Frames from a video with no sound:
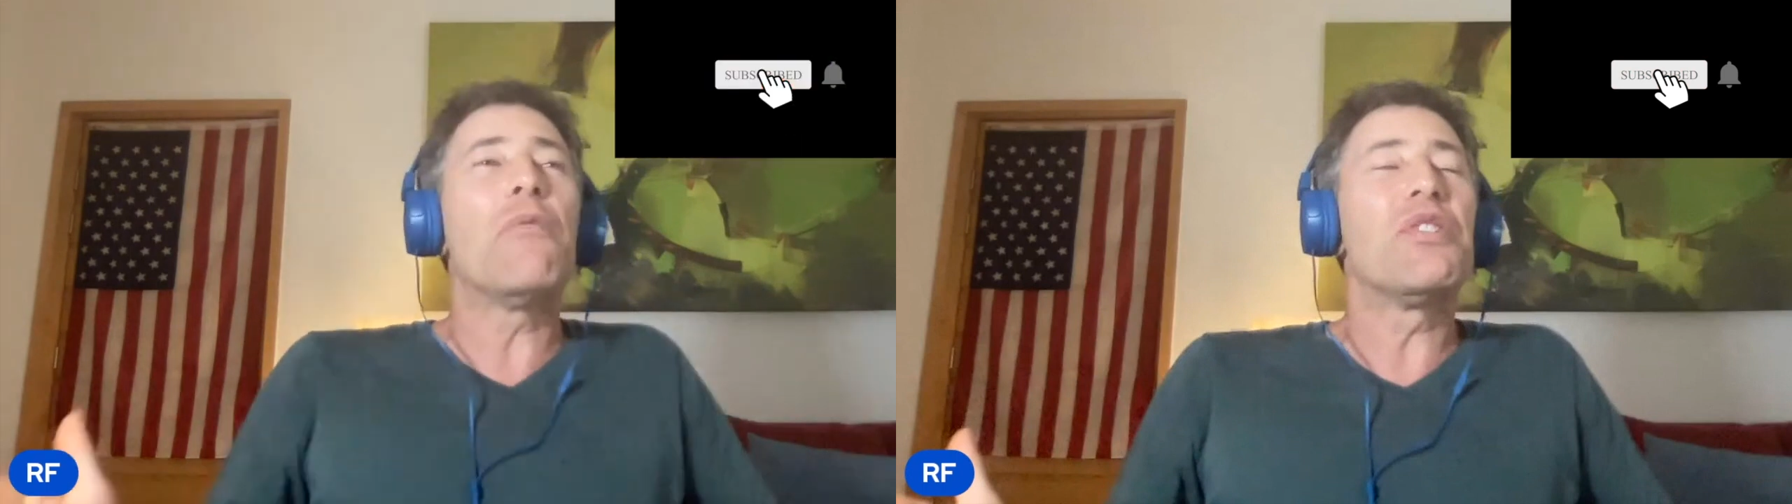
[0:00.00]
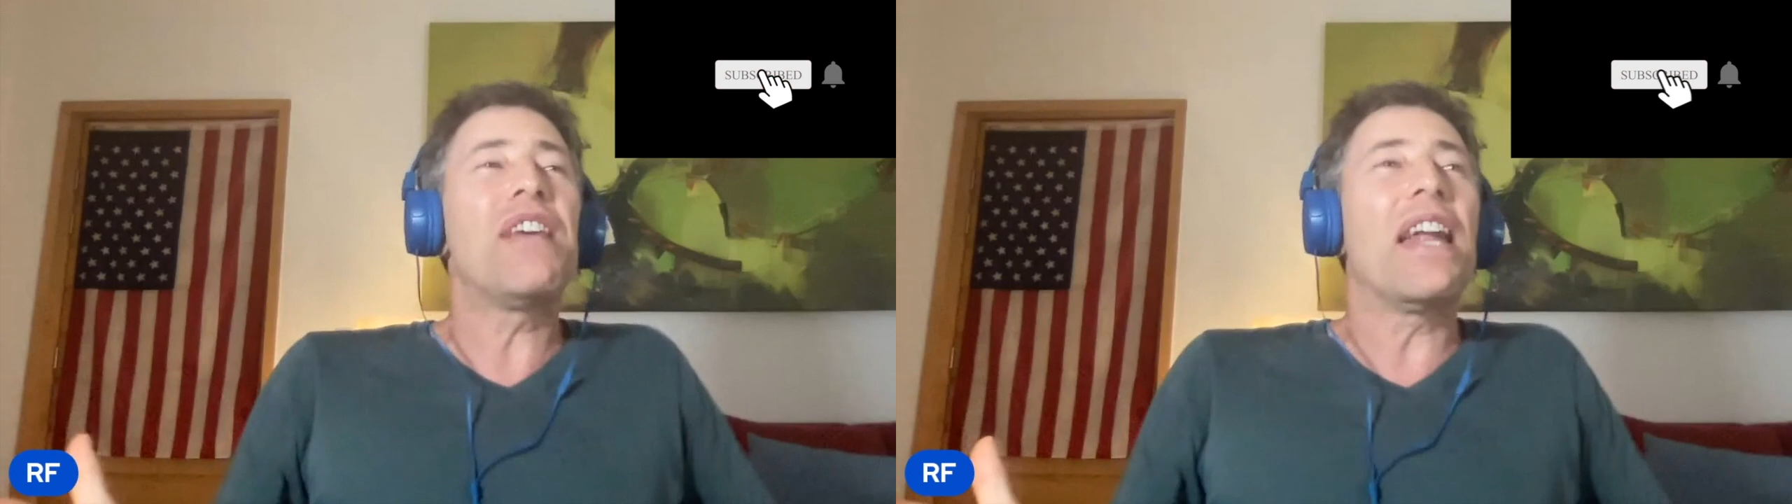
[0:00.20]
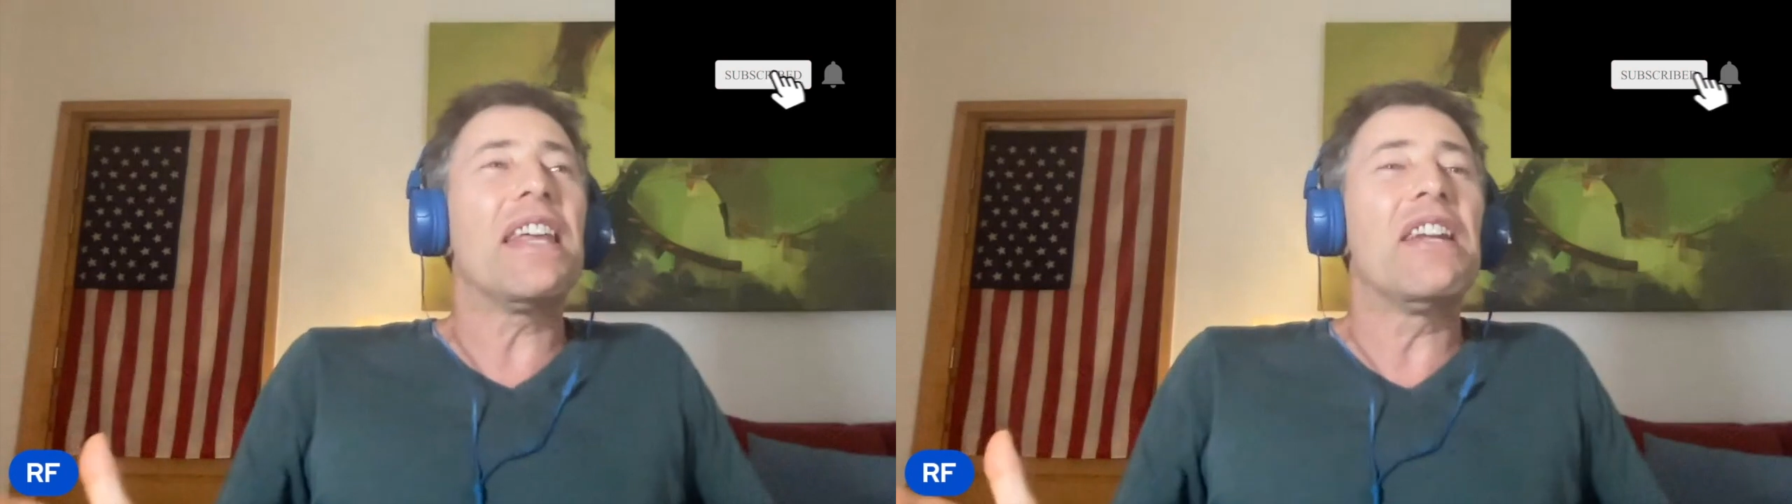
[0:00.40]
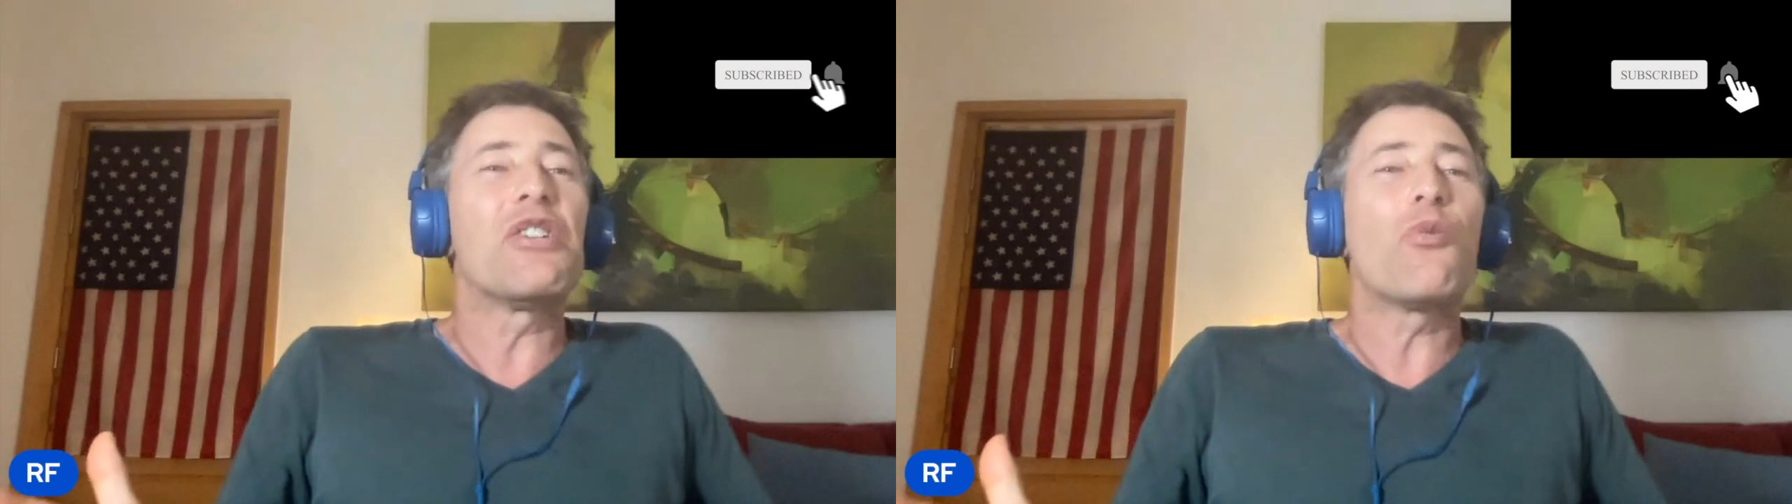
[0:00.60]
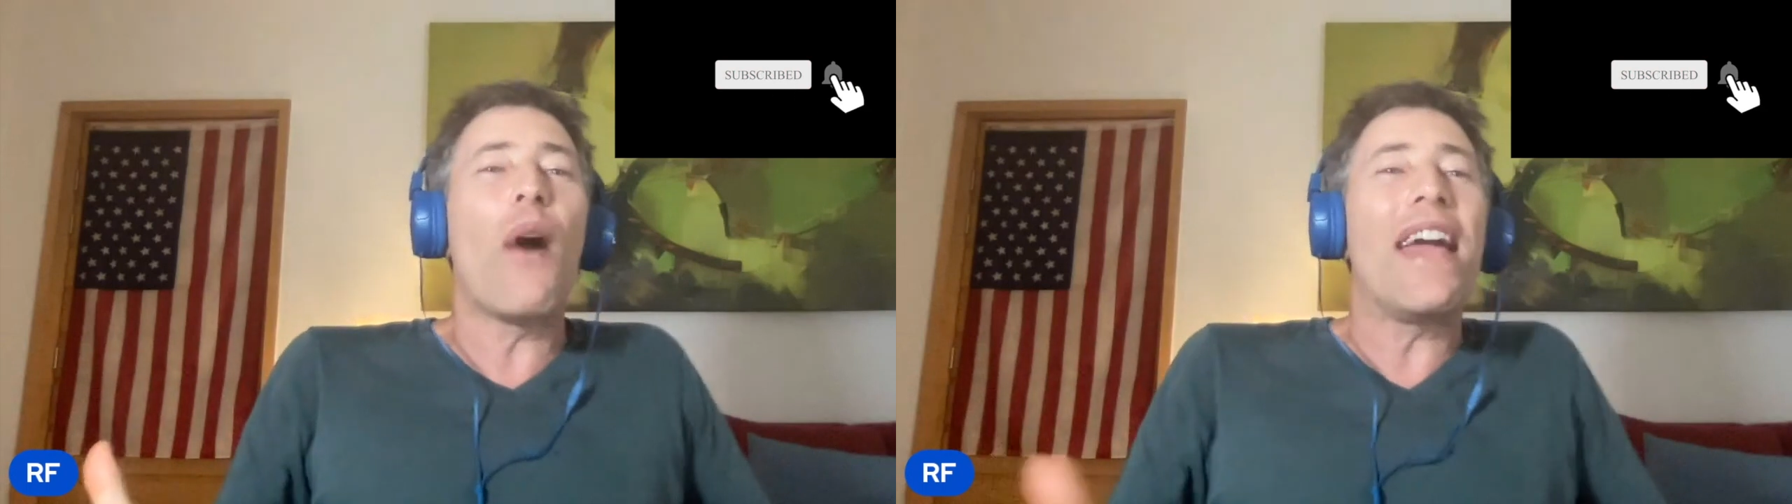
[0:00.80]
was getting in
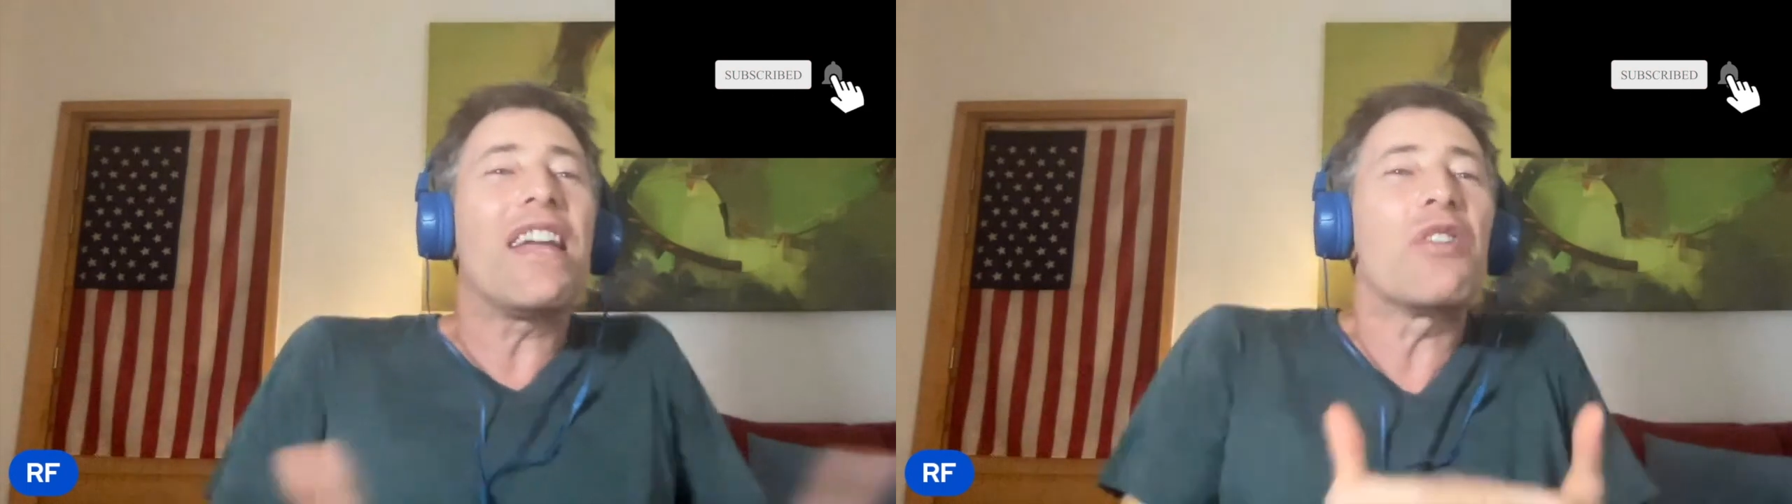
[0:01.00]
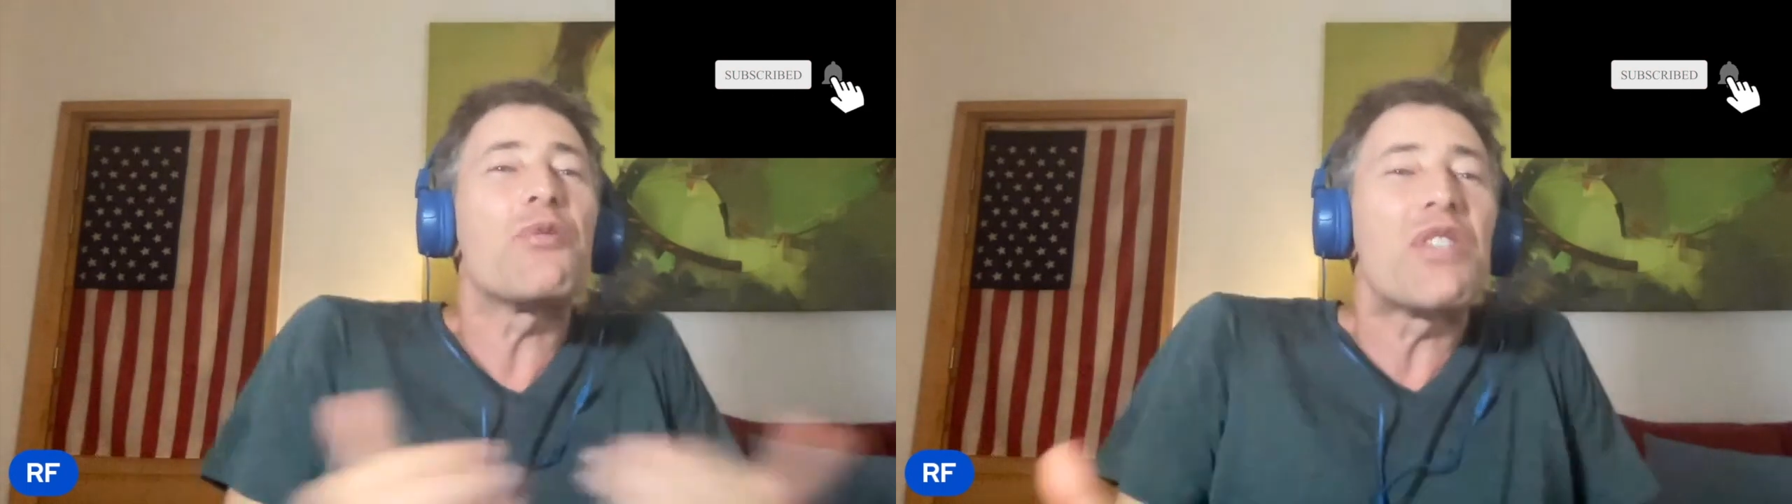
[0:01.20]
his way and is